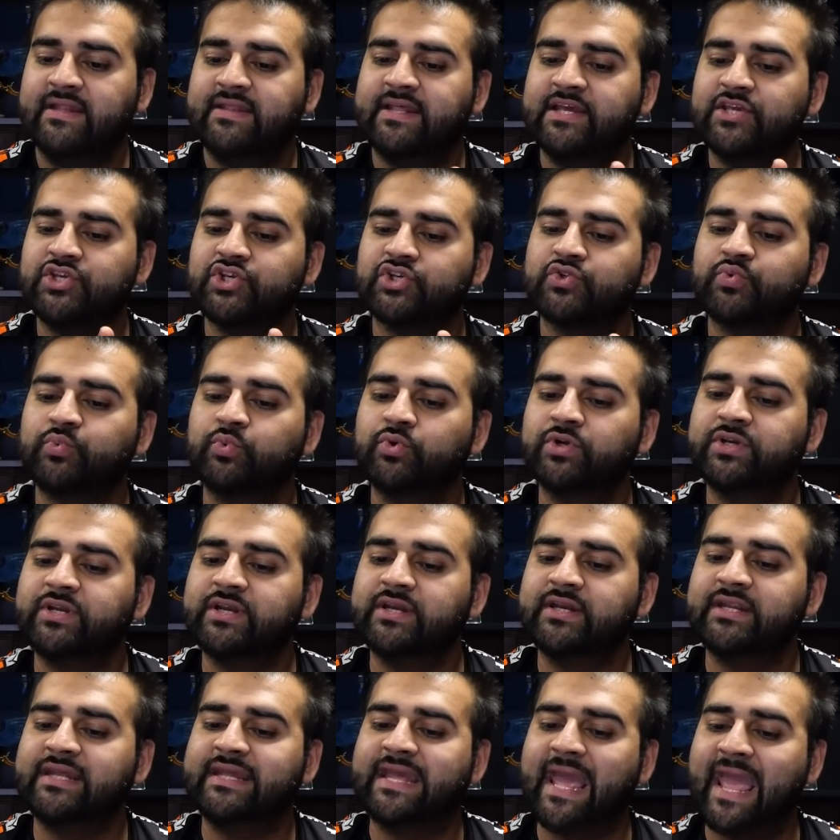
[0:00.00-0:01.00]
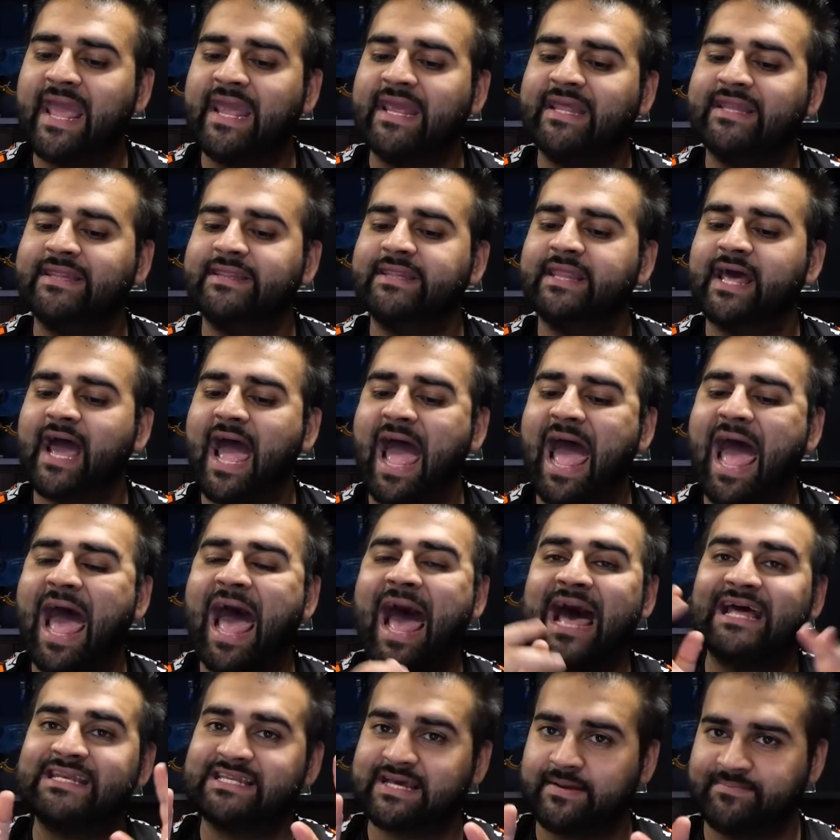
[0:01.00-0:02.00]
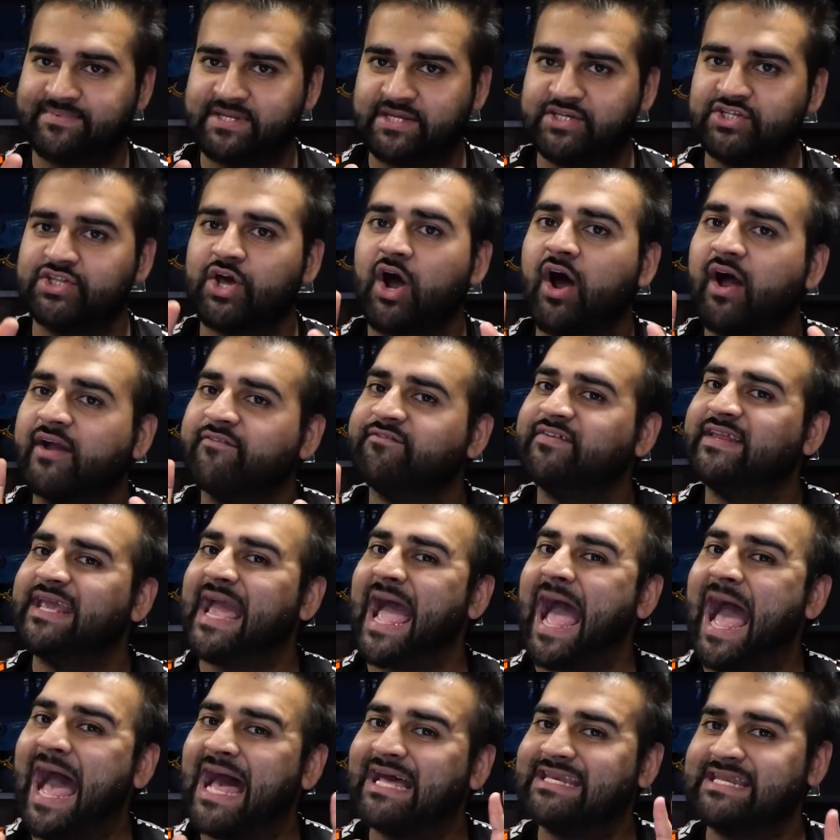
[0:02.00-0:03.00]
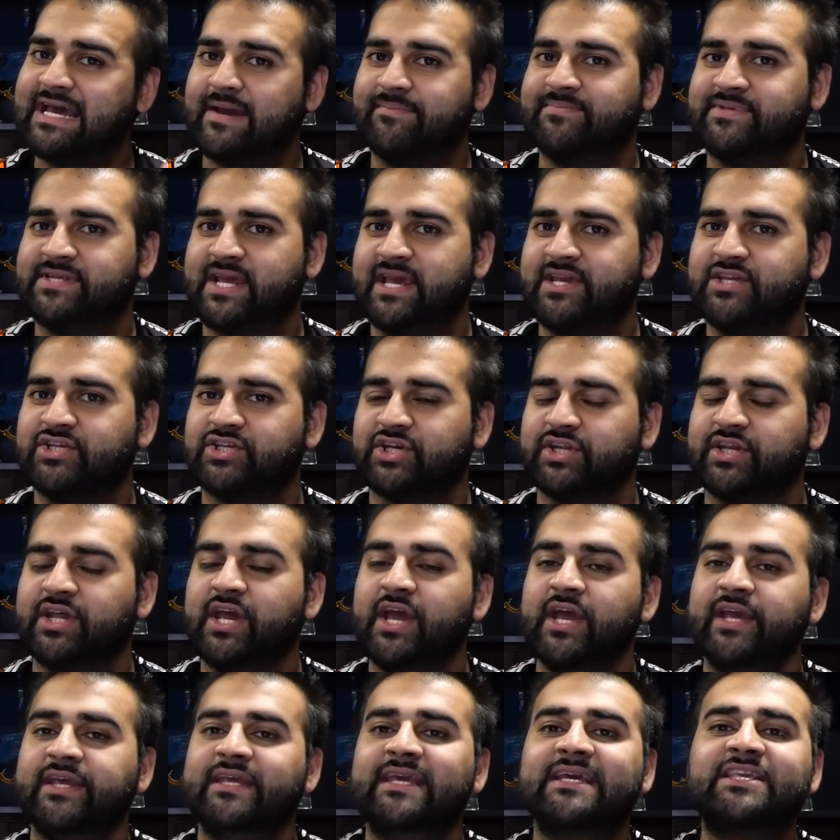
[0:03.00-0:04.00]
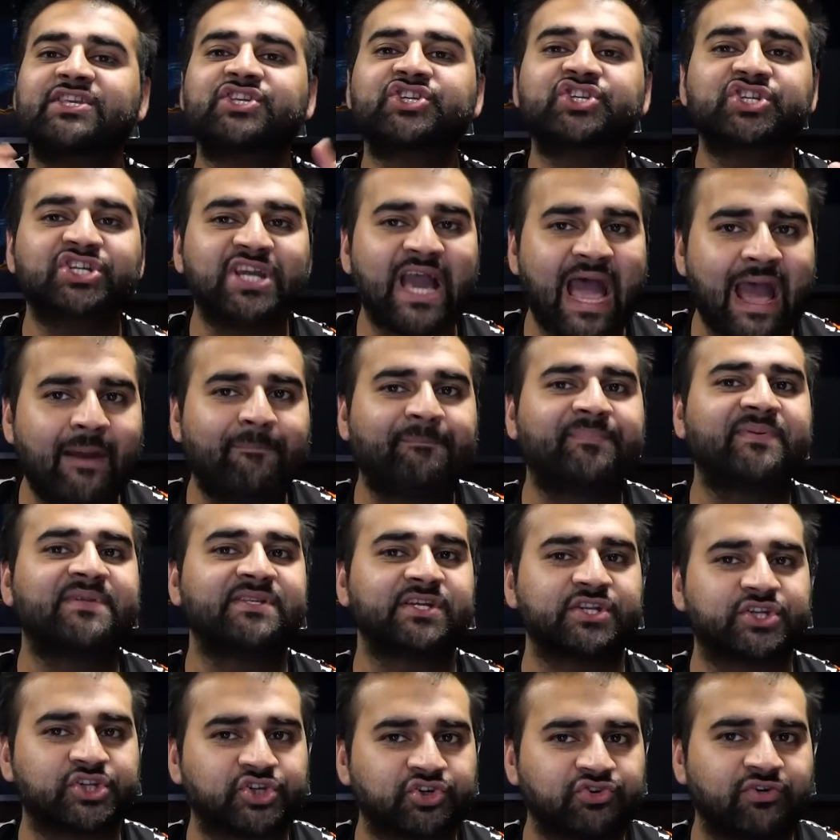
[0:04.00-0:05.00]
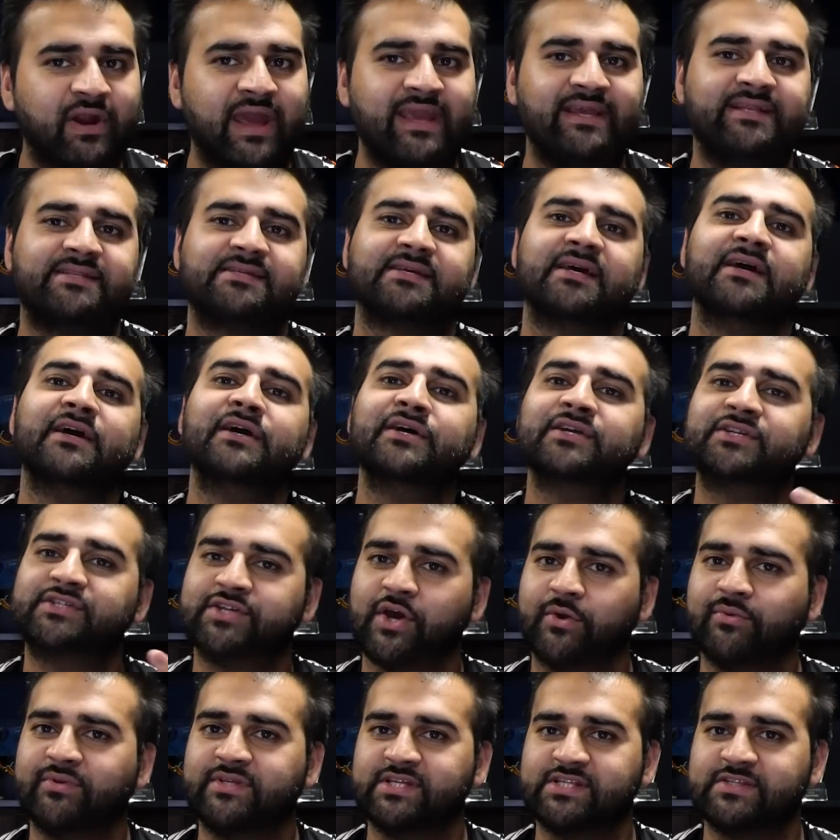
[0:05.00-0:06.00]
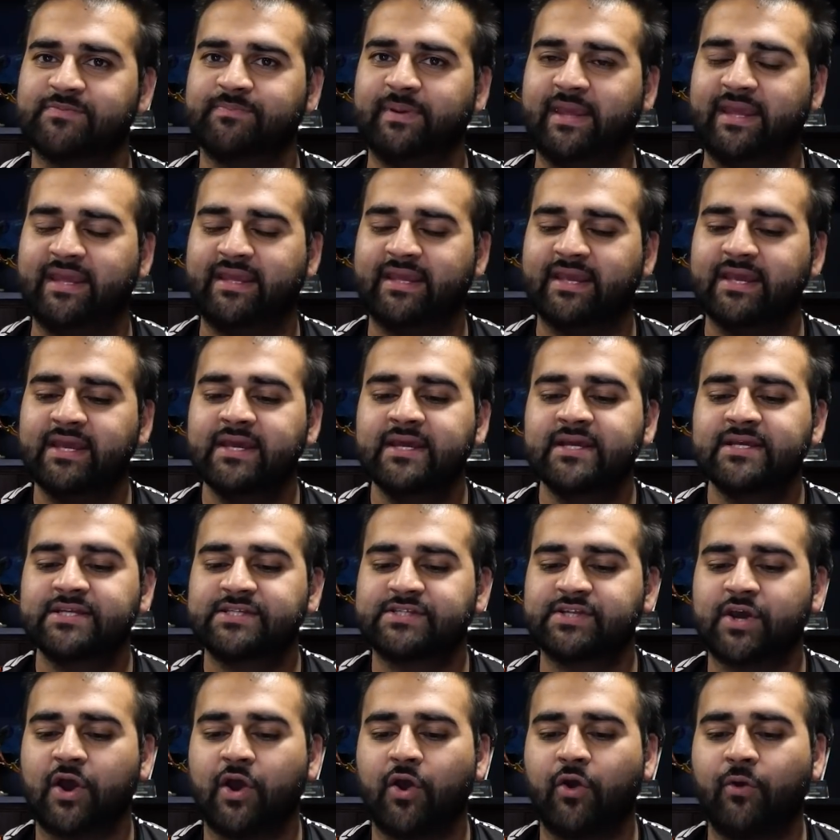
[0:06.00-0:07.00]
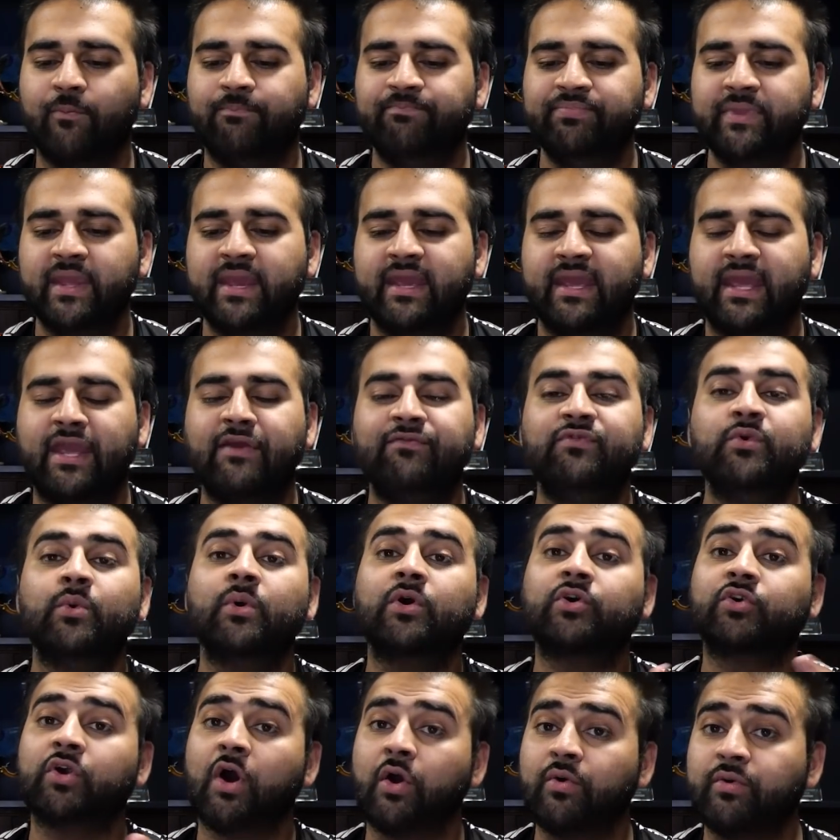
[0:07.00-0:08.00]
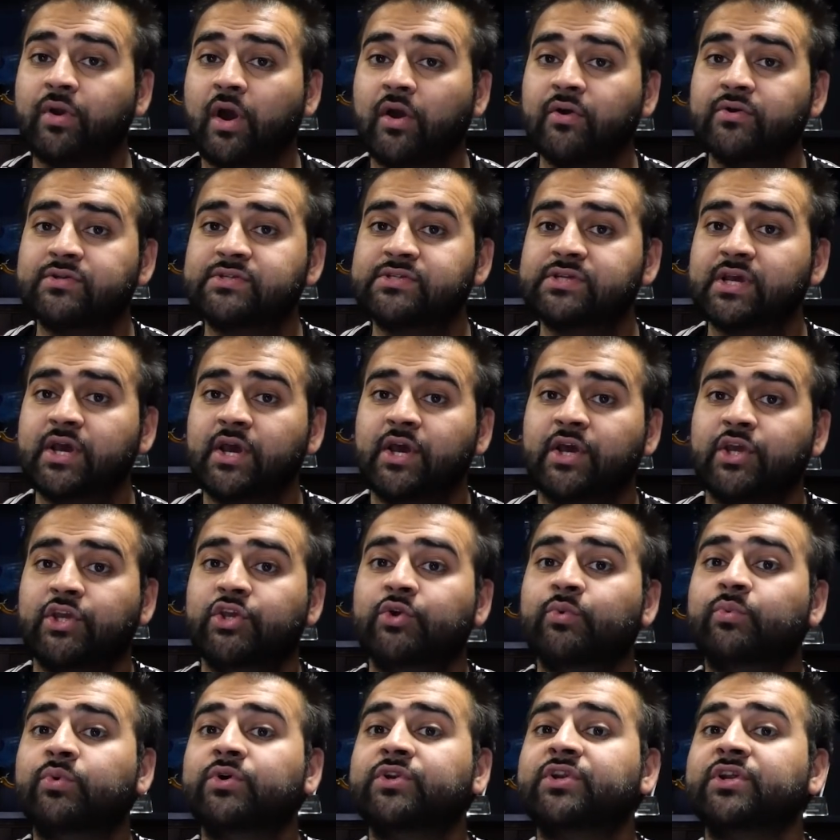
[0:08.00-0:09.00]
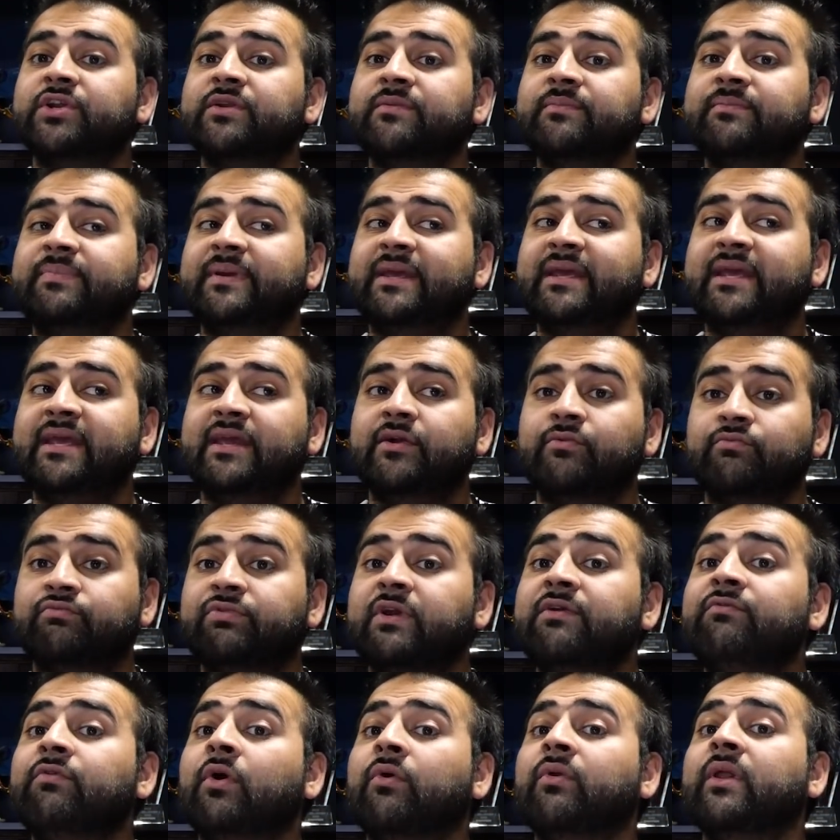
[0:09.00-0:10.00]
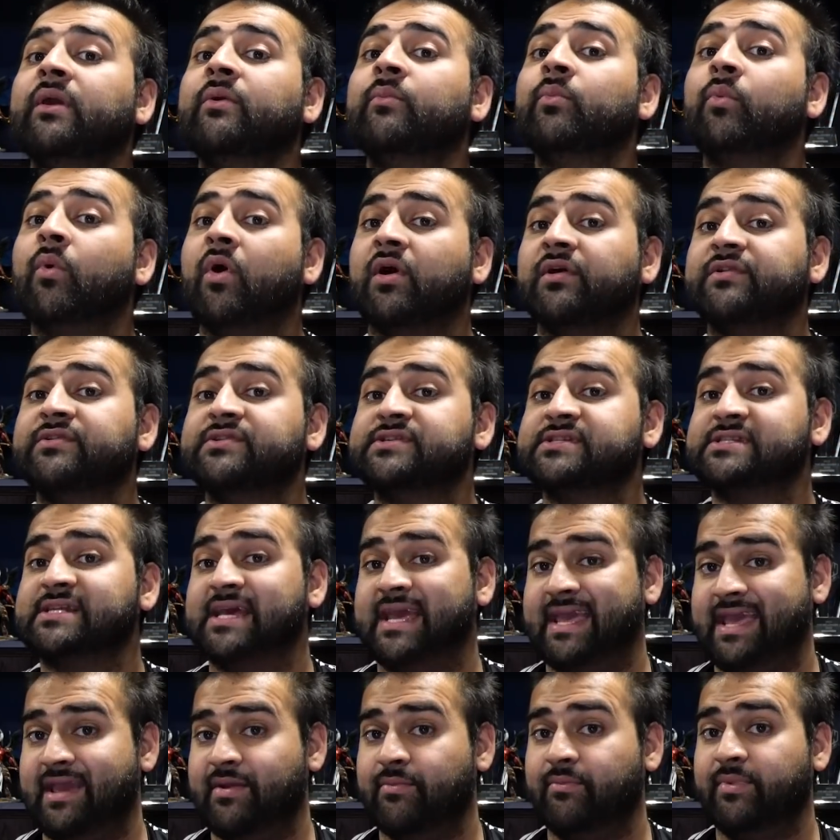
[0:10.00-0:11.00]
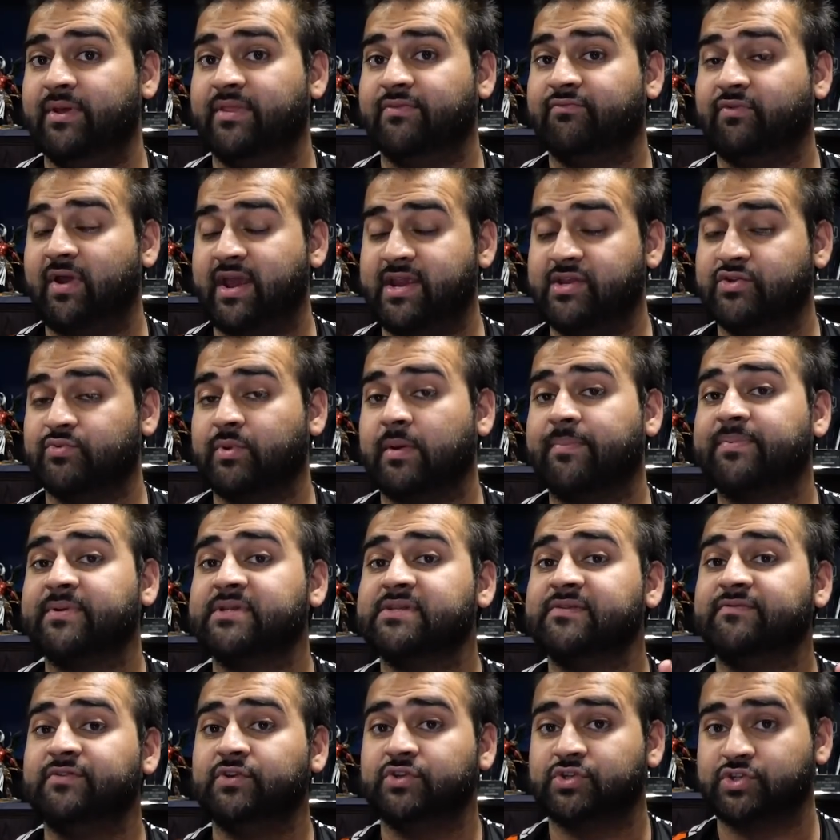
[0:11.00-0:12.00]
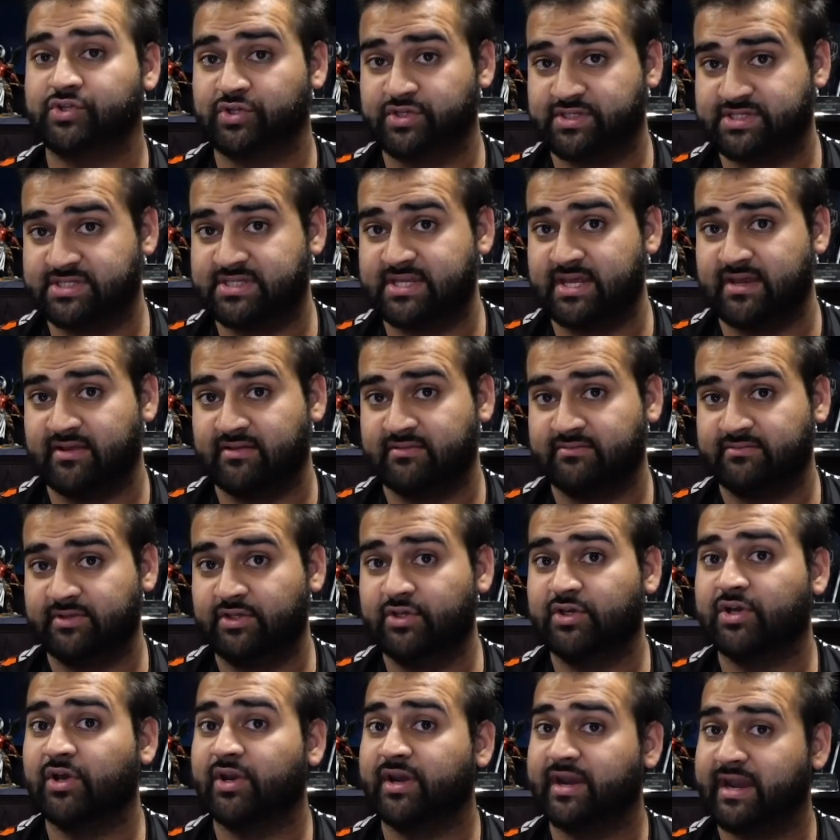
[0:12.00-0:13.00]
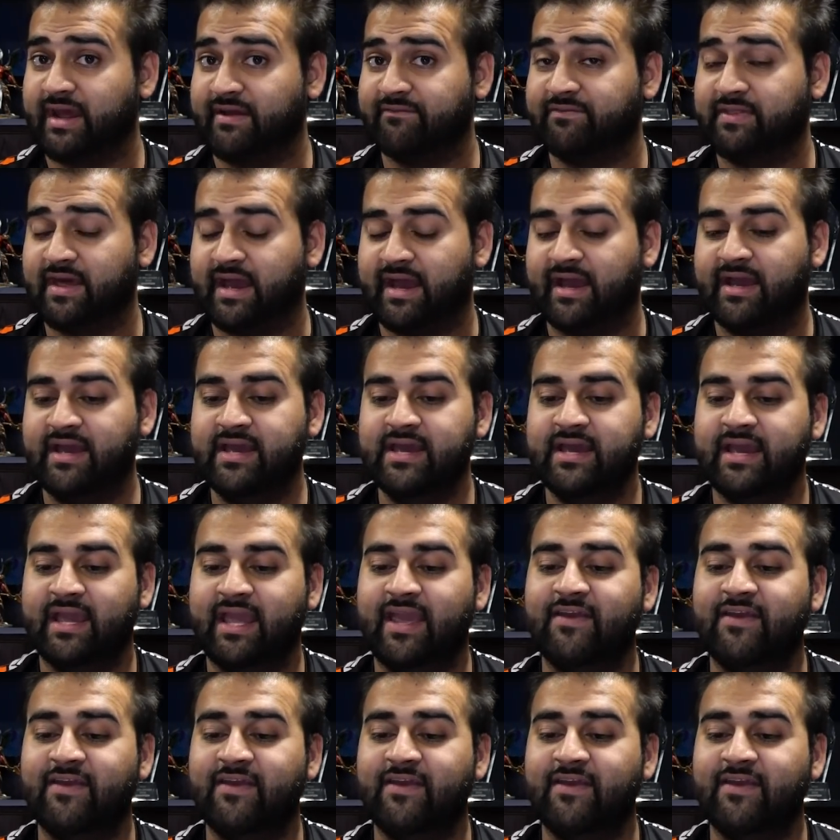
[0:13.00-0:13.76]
They just wouldn't gain the adaptation, the Hive Fleet adaptation, your chapter trait, so to speak. So if you were Kronos, you wouldn't be re-rolling 1s to hit with ranged weapons if you stood still. You couldn't have that.